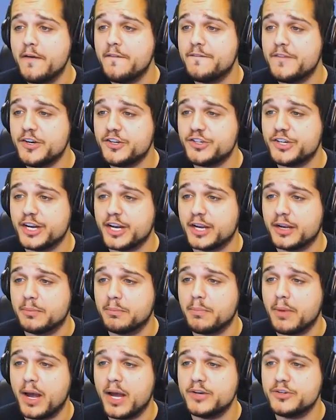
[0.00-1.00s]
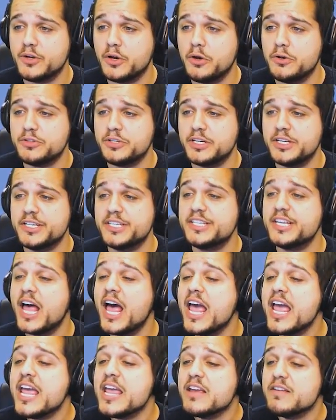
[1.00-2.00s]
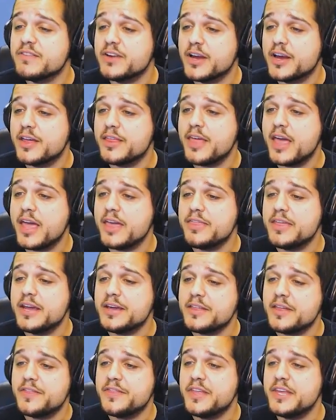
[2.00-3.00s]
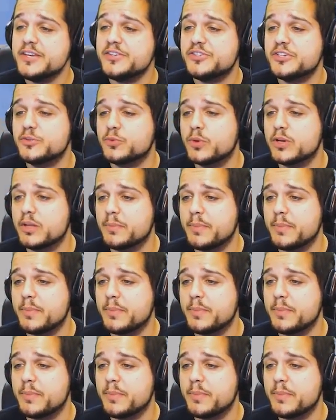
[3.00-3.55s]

Fishing by Josie Savior. They think that this is one of the